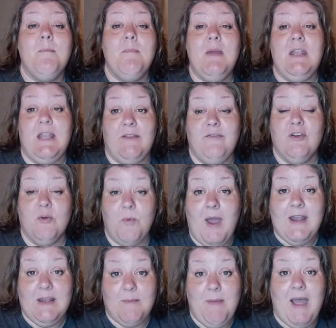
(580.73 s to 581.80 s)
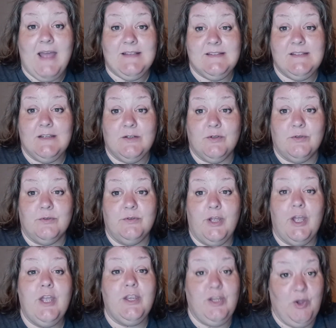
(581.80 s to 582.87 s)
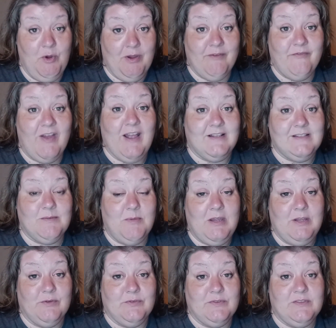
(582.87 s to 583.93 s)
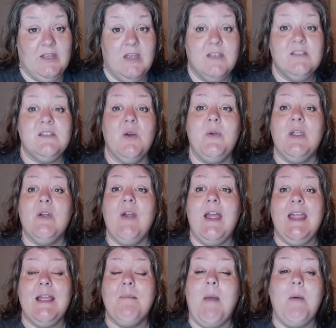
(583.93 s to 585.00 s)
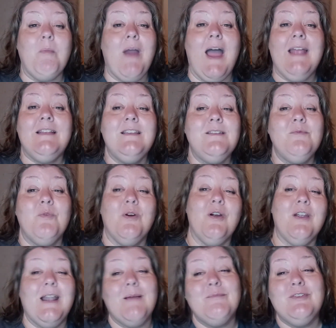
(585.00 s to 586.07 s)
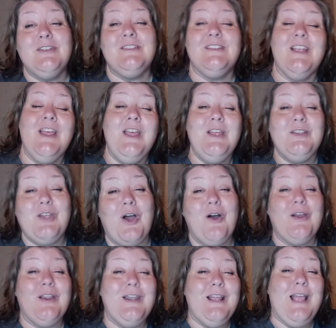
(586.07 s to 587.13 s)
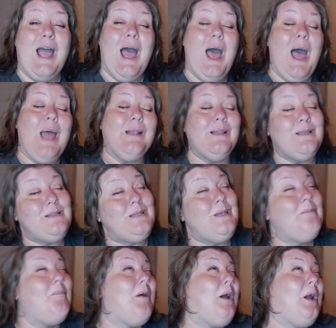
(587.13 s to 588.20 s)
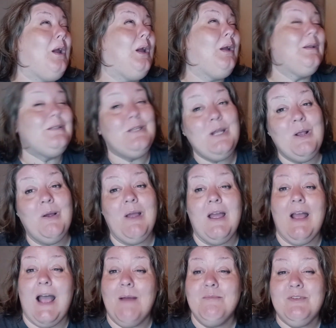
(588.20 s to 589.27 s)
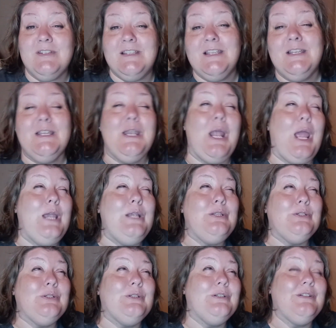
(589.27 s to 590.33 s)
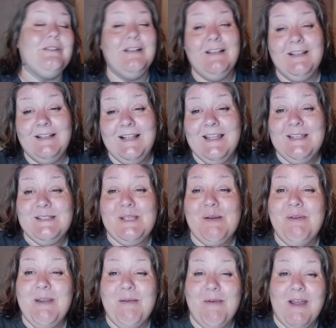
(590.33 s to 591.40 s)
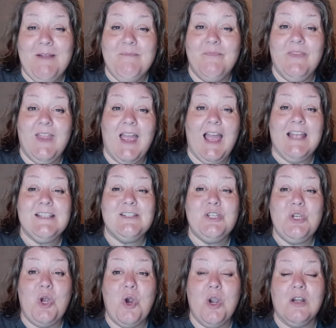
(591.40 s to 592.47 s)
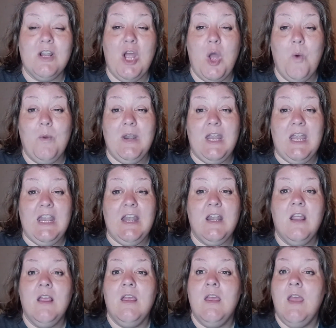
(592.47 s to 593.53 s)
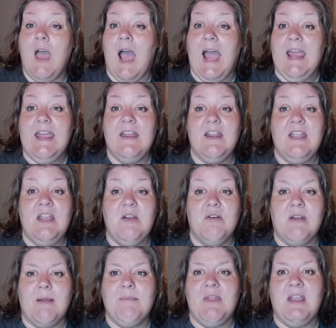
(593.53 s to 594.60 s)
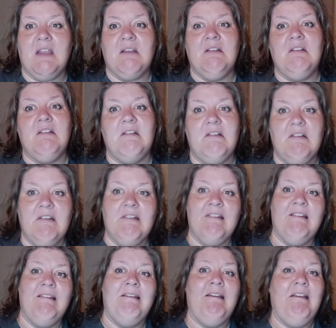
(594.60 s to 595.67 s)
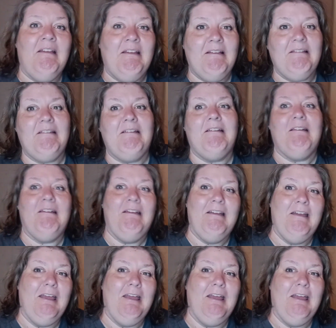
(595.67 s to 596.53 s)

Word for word: but if you're riding a bicycle you can find some hills so here i am i'm riding and work and i'm just talking to god listening to birds you know how i'm just into nature so anyway i start going and i hit a hill and i'm thinking ugh, ugh.